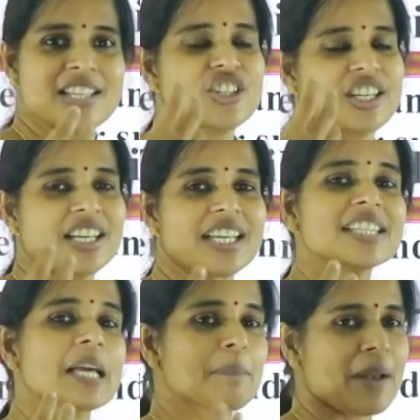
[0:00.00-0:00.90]

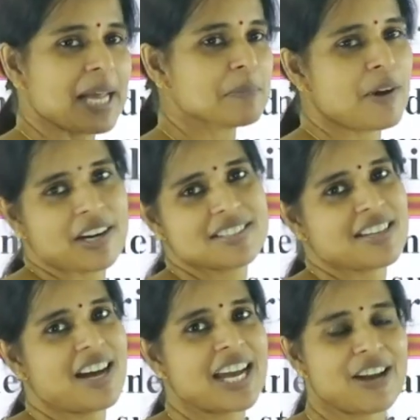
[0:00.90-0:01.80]
generally their plant parts
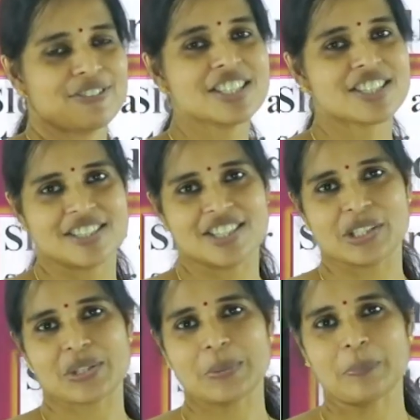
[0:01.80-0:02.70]
are having
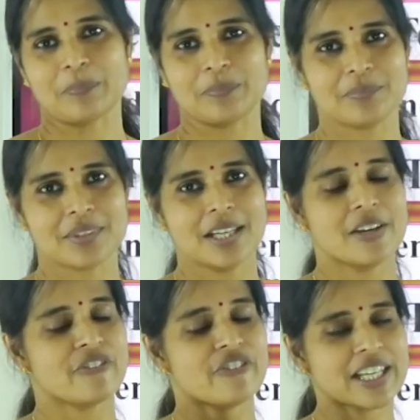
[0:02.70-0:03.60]
tendrils.
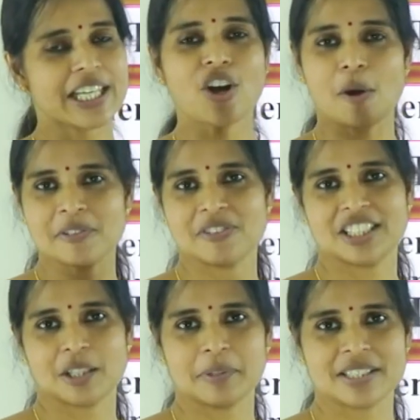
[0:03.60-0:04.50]
Very common
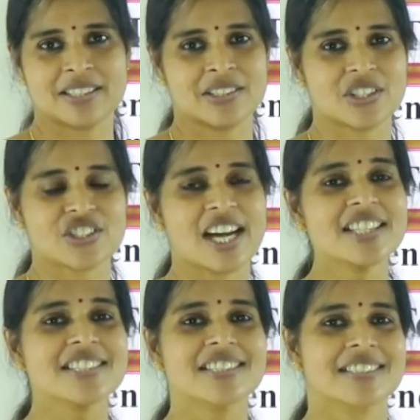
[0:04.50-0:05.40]
vegetables such
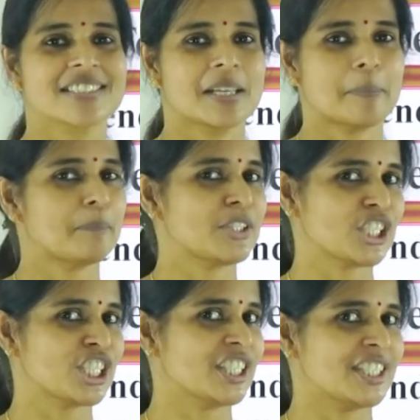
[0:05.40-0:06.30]
as
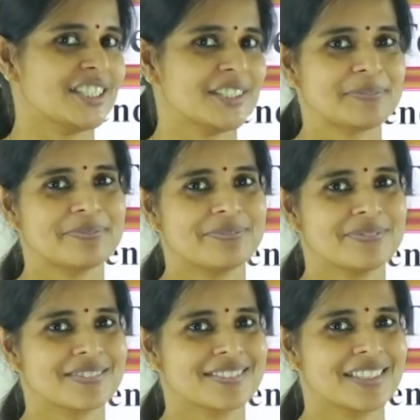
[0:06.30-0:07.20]
bitter gourd.
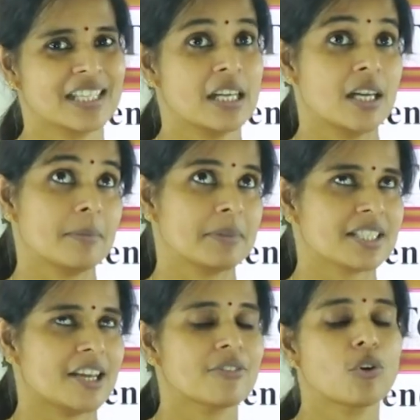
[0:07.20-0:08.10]

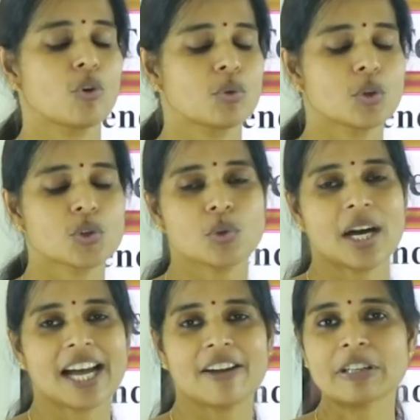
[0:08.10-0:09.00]
Must have those who
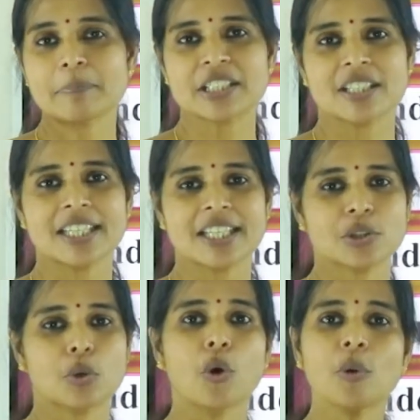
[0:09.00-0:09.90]
are having bitter gourd
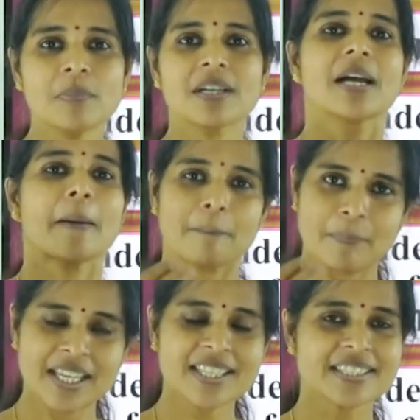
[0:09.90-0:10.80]
at home,
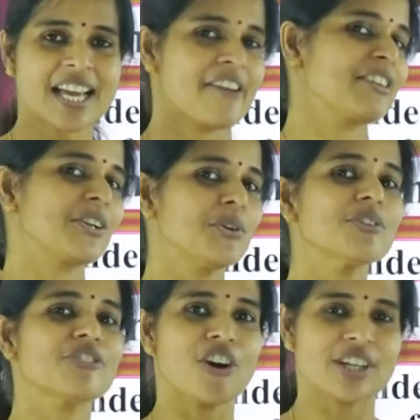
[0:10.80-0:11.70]
please have a
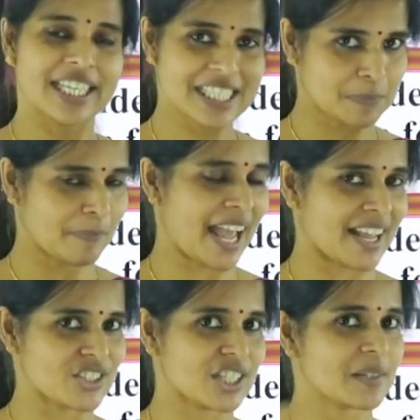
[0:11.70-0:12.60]
look for its
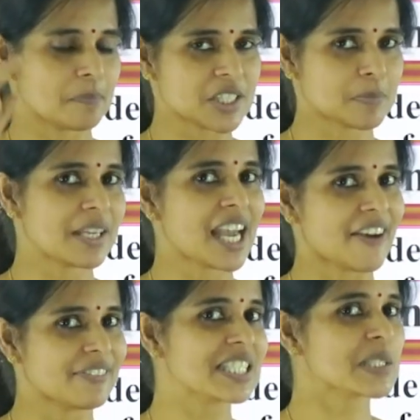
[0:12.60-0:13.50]
plant. It must be
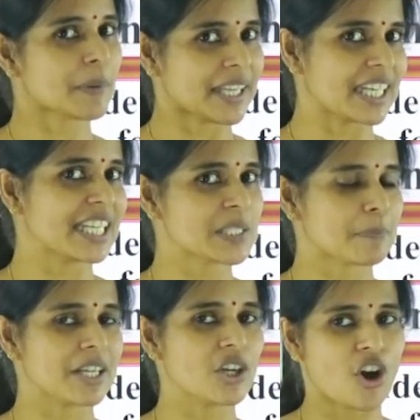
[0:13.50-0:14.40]
having spirally
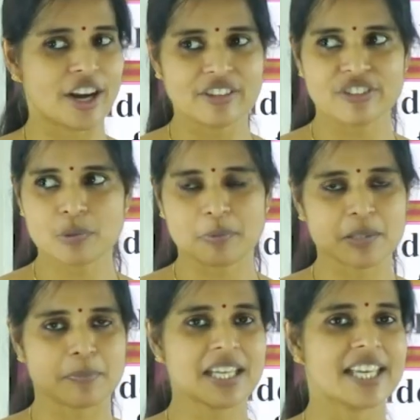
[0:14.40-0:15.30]
spring coil which
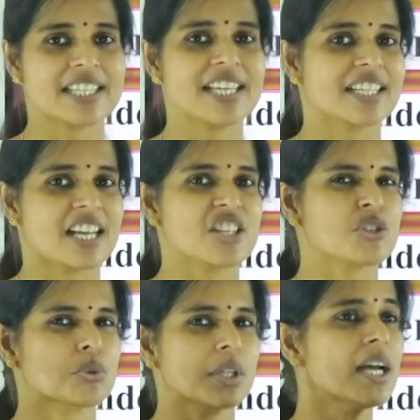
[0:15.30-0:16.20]
must be getting
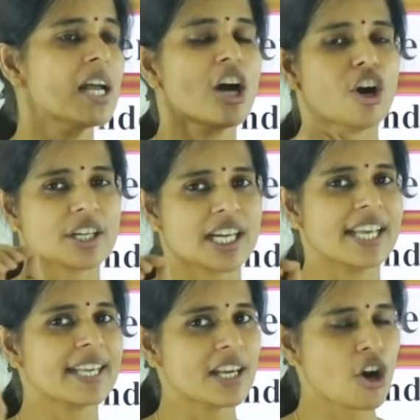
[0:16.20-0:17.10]
attached to the or
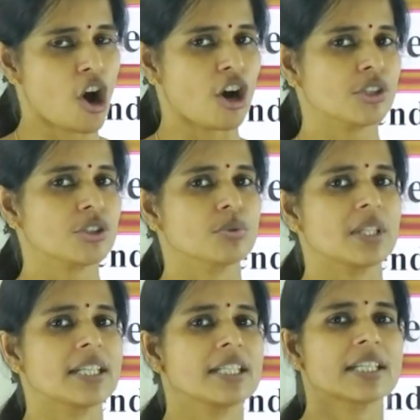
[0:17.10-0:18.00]
clinging on to
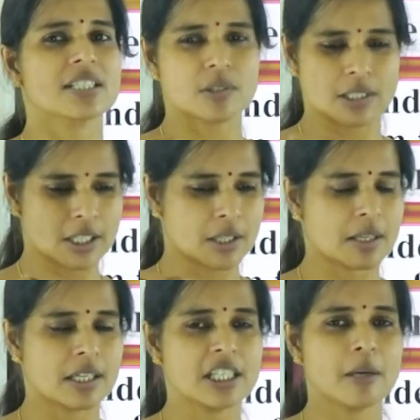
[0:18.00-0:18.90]
the
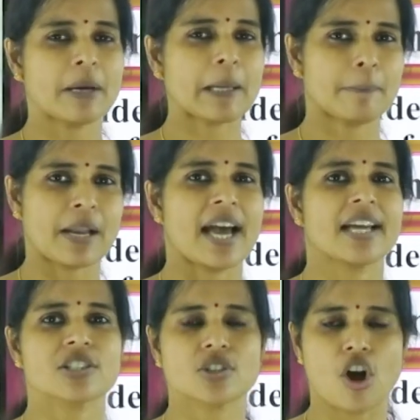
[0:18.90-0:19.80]
nearby
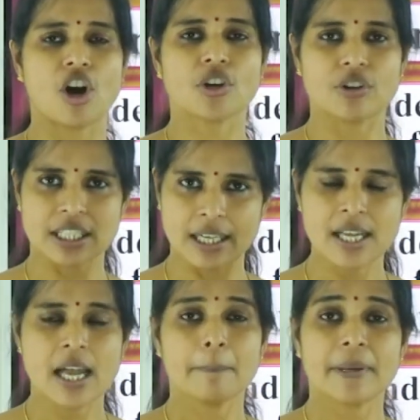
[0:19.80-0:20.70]
plants or on the
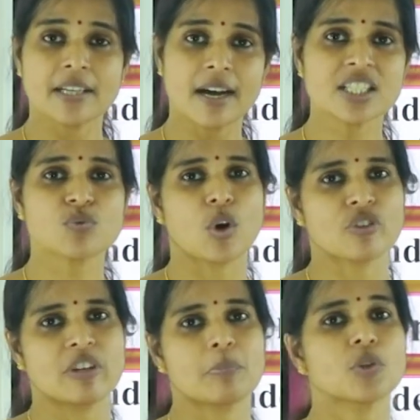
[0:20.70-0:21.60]
pandals
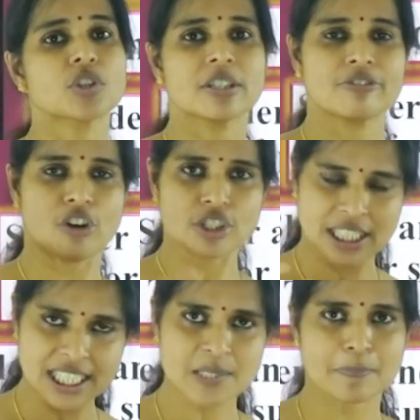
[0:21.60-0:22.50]
what we put for
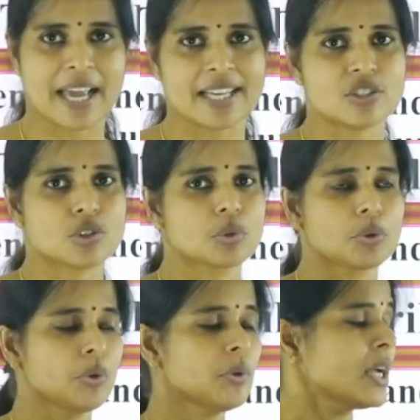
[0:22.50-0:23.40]
these plants to
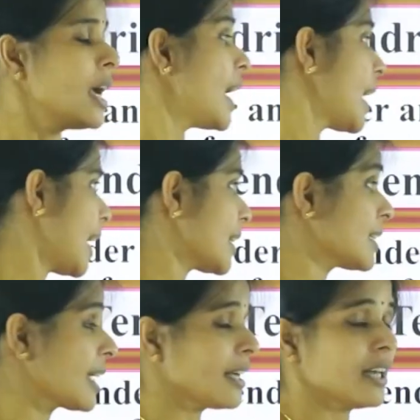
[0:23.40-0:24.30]
grow.
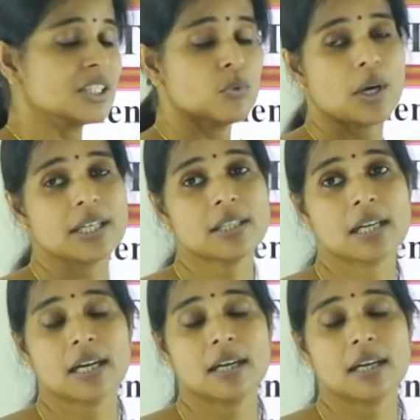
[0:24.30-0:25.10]
And another one,